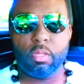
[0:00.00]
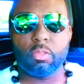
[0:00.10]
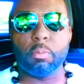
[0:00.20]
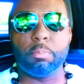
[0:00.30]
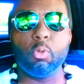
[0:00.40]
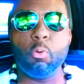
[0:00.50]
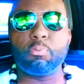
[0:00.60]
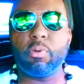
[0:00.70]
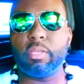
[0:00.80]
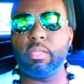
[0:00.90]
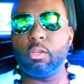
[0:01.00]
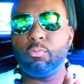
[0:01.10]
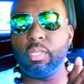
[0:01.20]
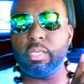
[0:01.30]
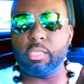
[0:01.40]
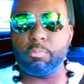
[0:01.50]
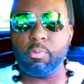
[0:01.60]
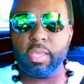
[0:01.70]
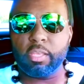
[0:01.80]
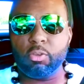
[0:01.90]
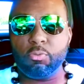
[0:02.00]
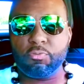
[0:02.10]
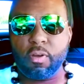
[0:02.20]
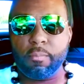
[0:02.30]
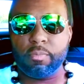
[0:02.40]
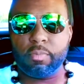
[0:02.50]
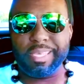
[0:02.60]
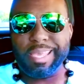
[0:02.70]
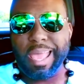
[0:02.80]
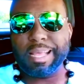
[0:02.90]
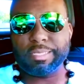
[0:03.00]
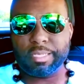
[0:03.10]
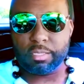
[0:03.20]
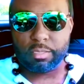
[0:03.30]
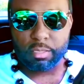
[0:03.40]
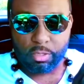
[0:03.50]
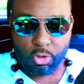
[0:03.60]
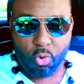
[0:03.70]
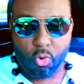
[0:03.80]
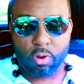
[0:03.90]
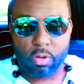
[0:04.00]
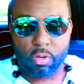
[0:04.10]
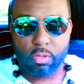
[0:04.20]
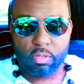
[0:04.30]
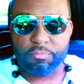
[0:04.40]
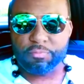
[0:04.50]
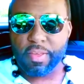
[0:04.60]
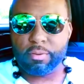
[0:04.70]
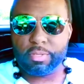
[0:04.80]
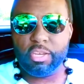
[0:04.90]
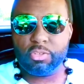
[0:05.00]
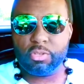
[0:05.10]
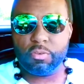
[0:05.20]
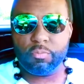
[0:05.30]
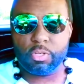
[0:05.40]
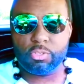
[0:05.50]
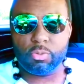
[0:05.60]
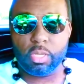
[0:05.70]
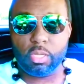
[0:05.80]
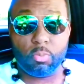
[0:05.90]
The blueprint literally is bringing you from the essence, the core, the foundation of what you need.